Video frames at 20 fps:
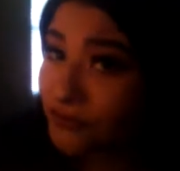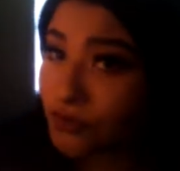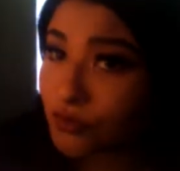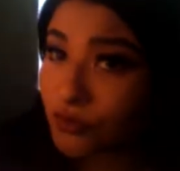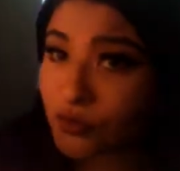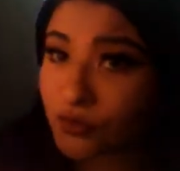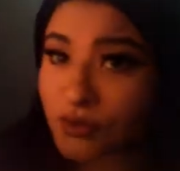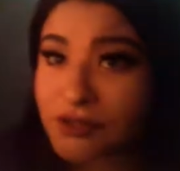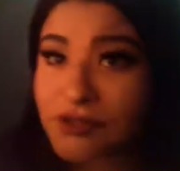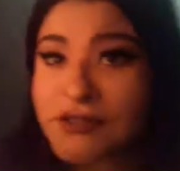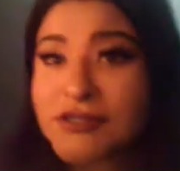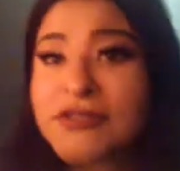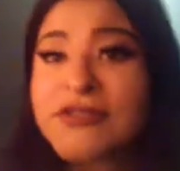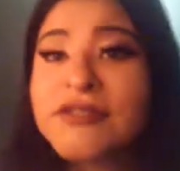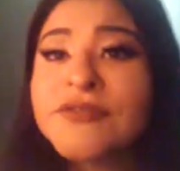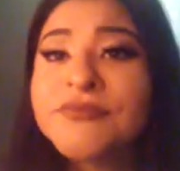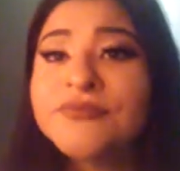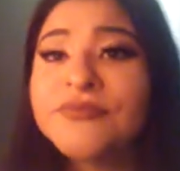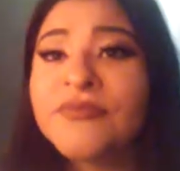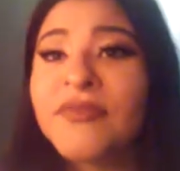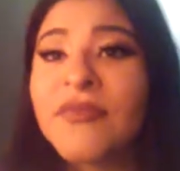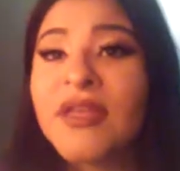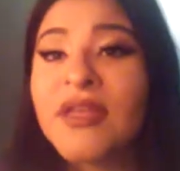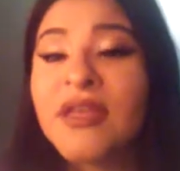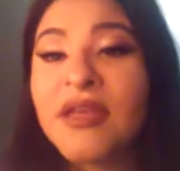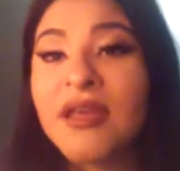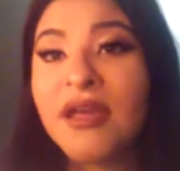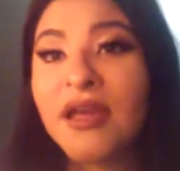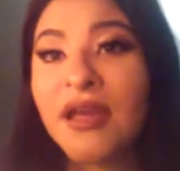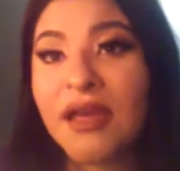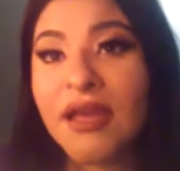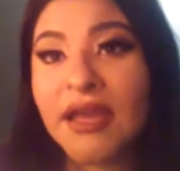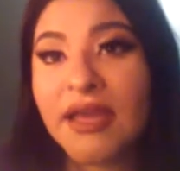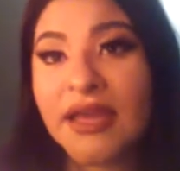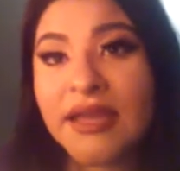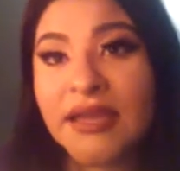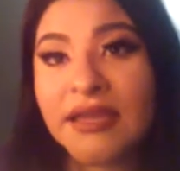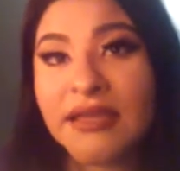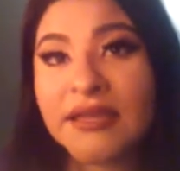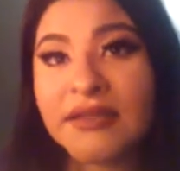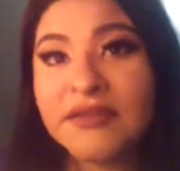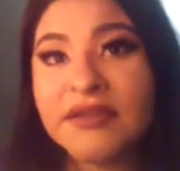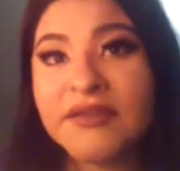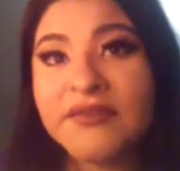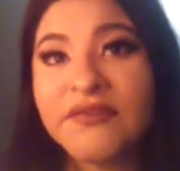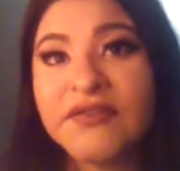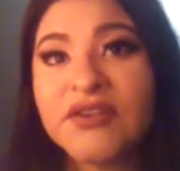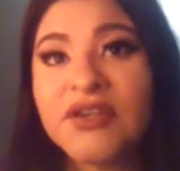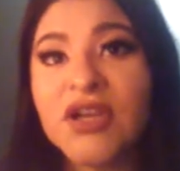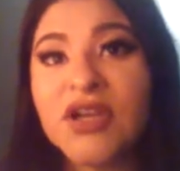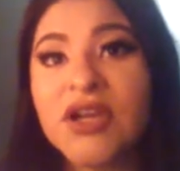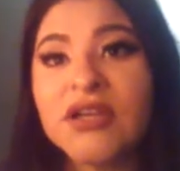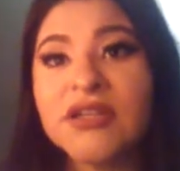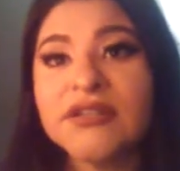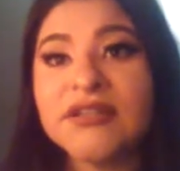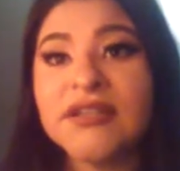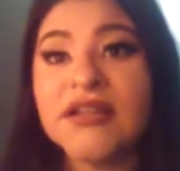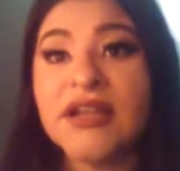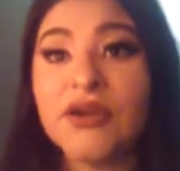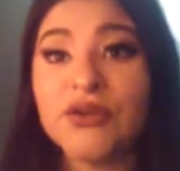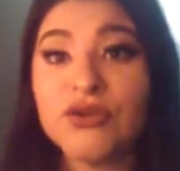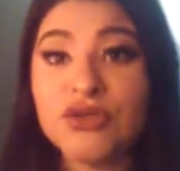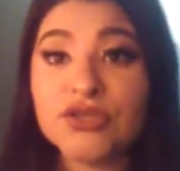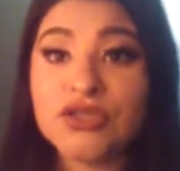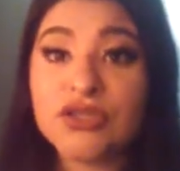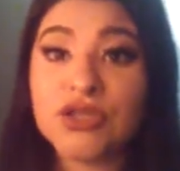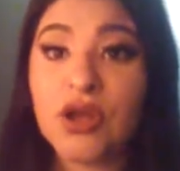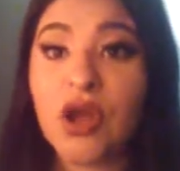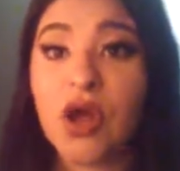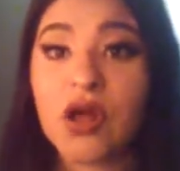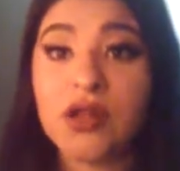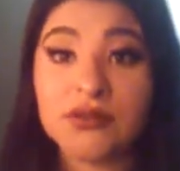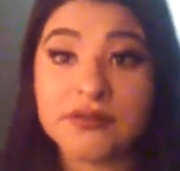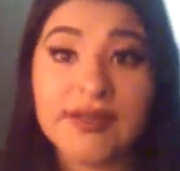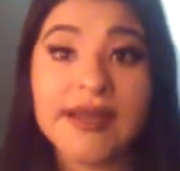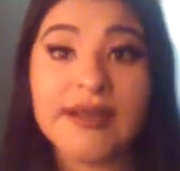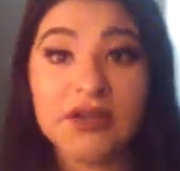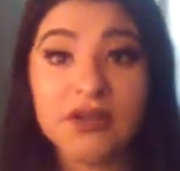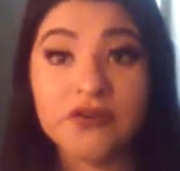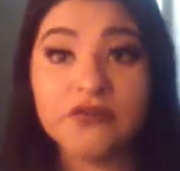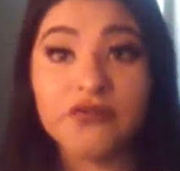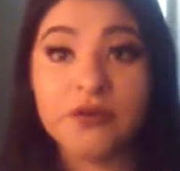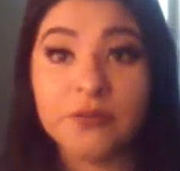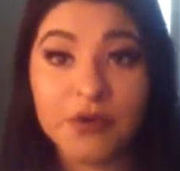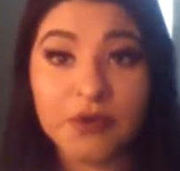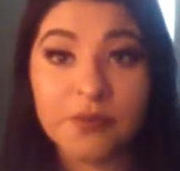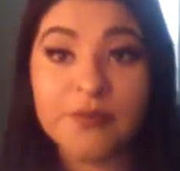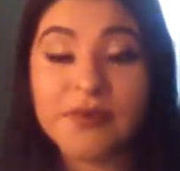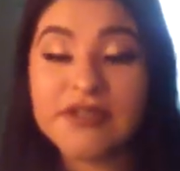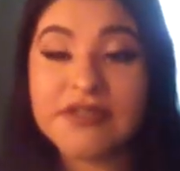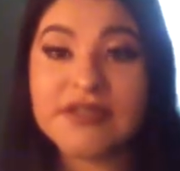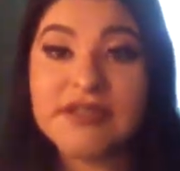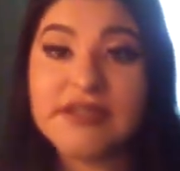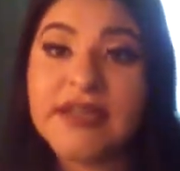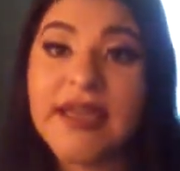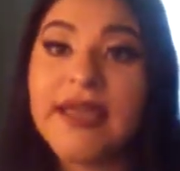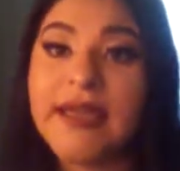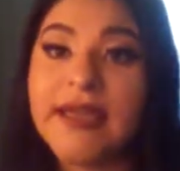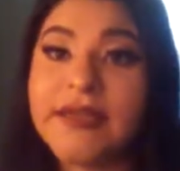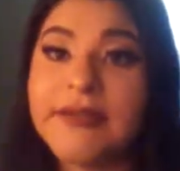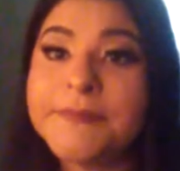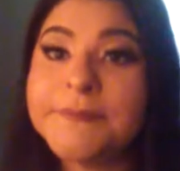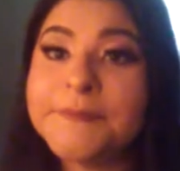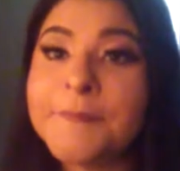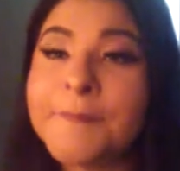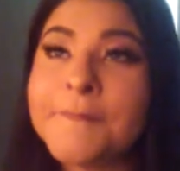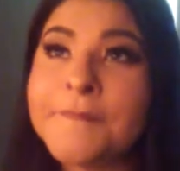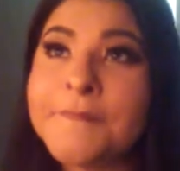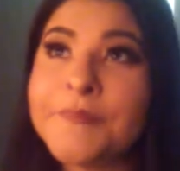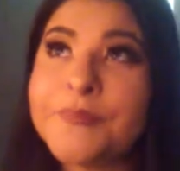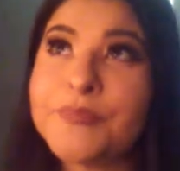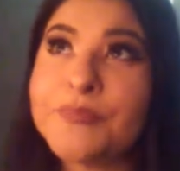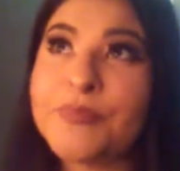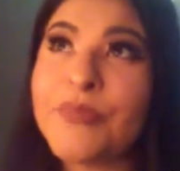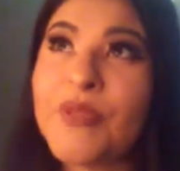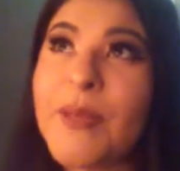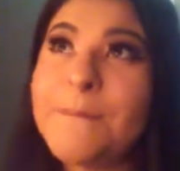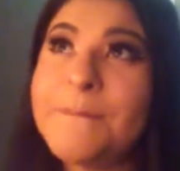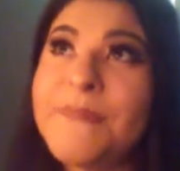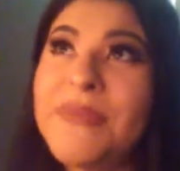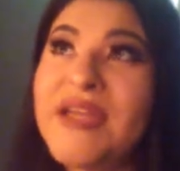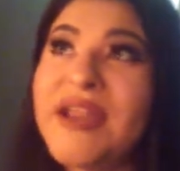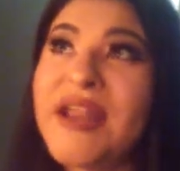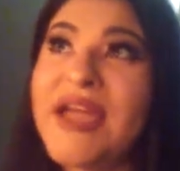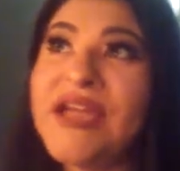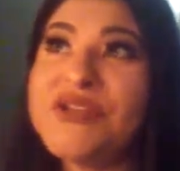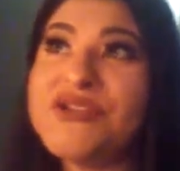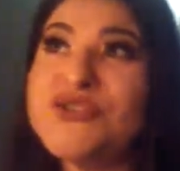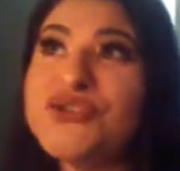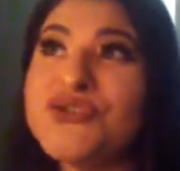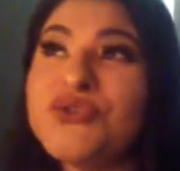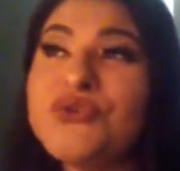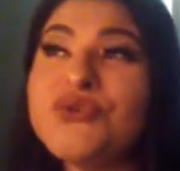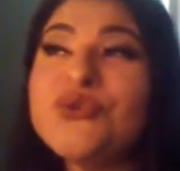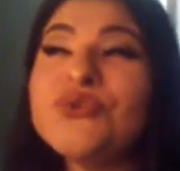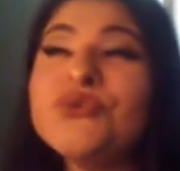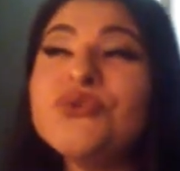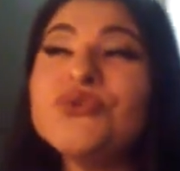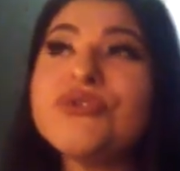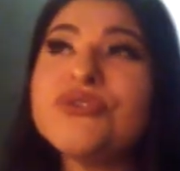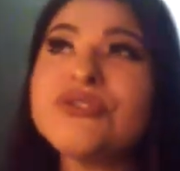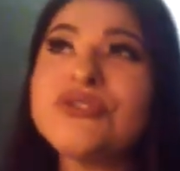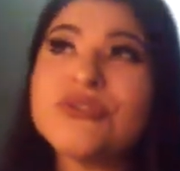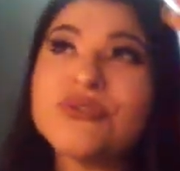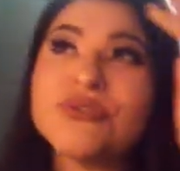of course. And if not, then I'll use the All Nighter from Urban Decay. But I do